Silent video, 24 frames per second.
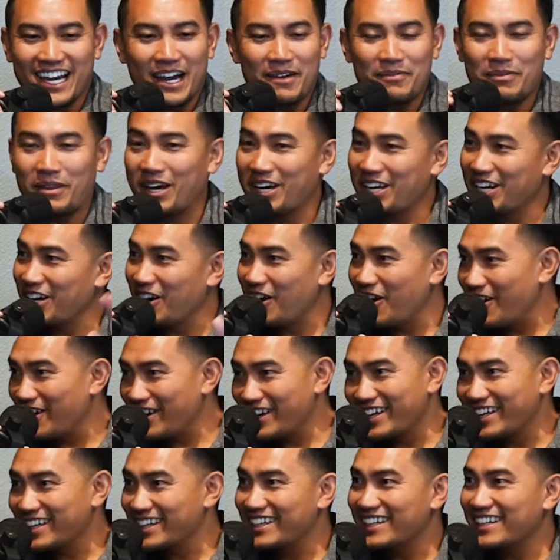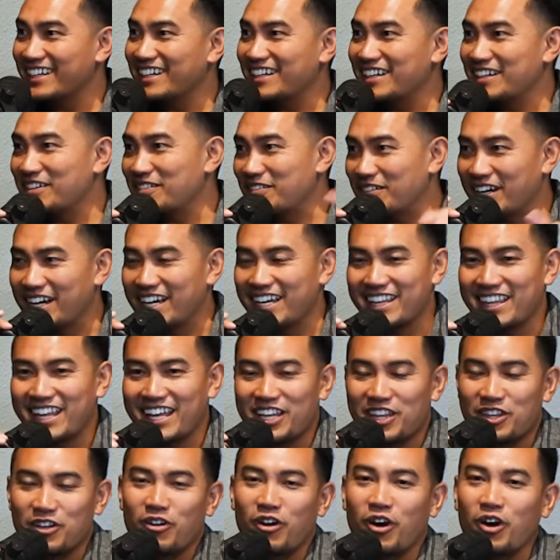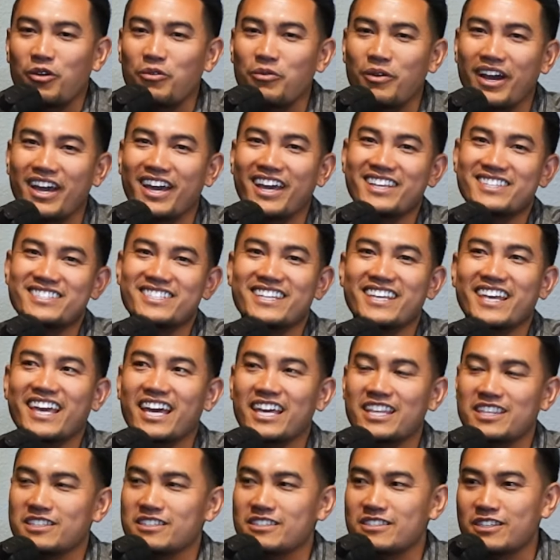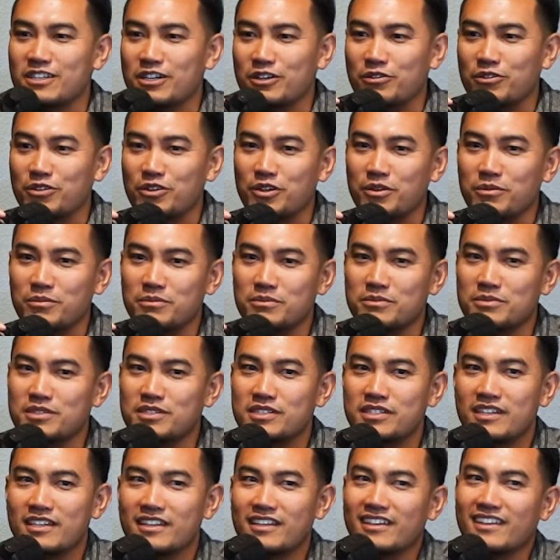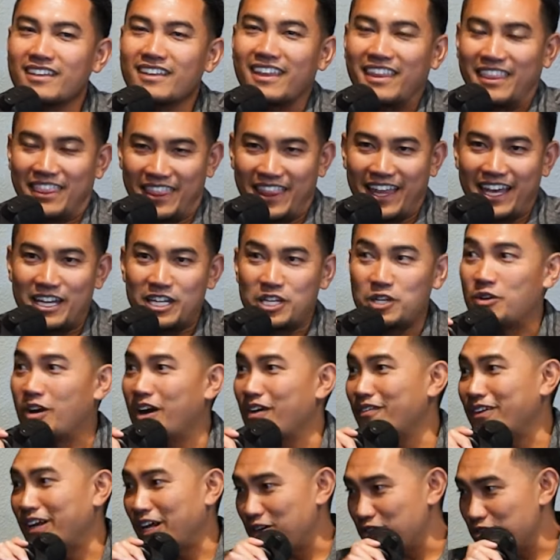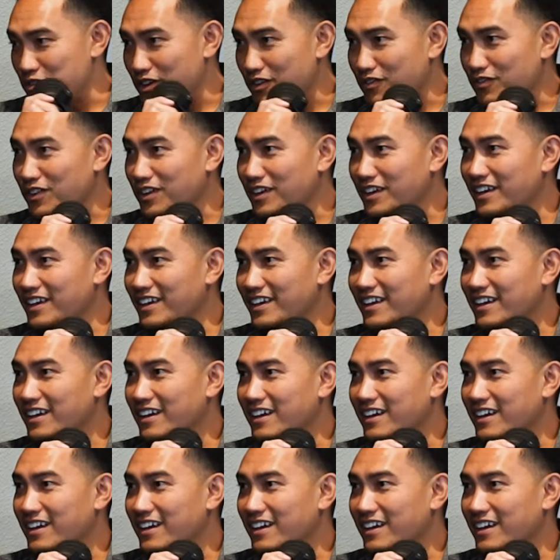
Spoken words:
I'm not gonna knock it, right? Like there are ways to get into deal rooms that do have an entry fee.